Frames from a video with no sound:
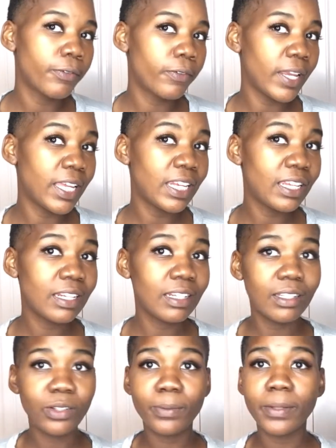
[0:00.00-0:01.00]
faded
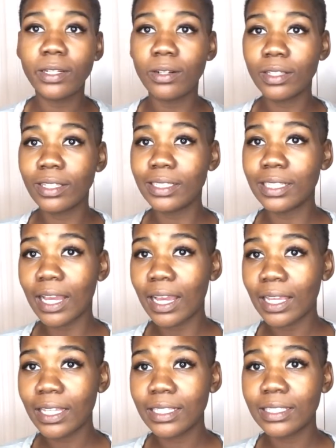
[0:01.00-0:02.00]
a little bit on the
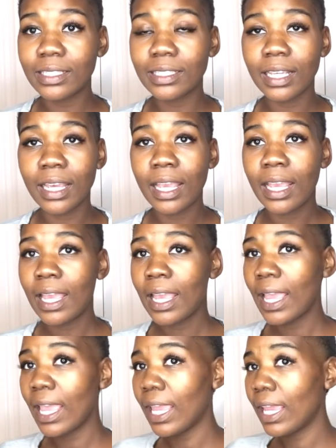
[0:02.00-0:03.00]
sides,
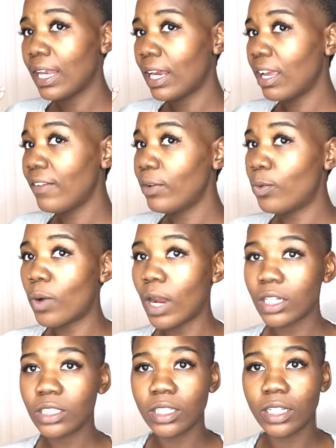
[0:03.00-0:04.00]
and I haven't
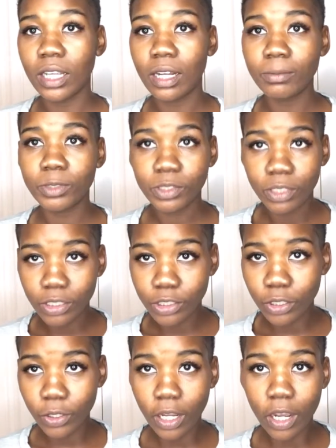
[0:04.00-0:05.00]
washed it yet. I'm just going to
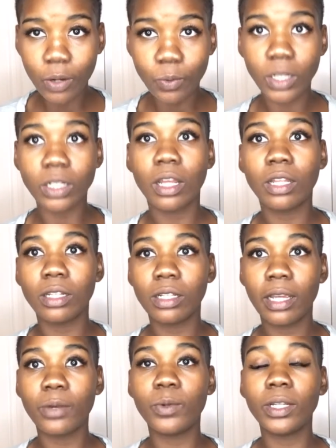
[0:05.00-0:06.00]
show y'all what I look
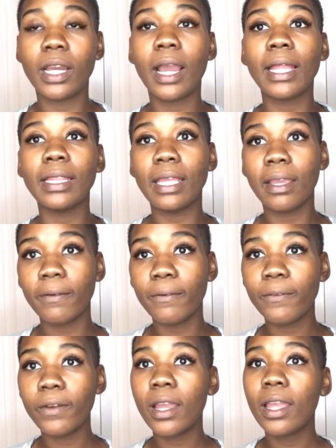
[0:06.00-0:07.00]
like when I left
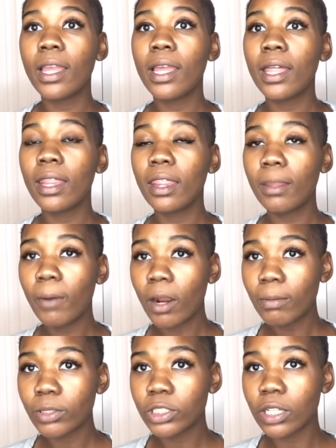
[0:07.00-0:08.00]
the
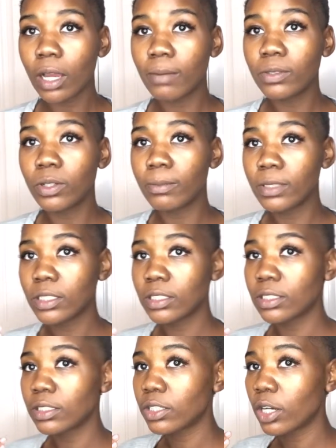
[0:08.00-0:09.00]
barber shop. So I'm going to
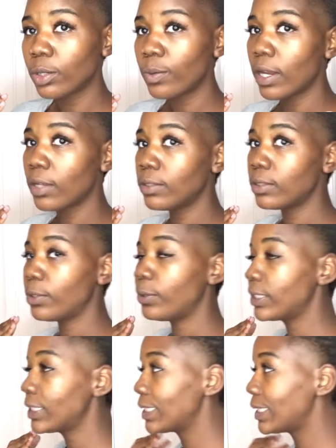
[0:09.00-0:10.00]
just turn around so you can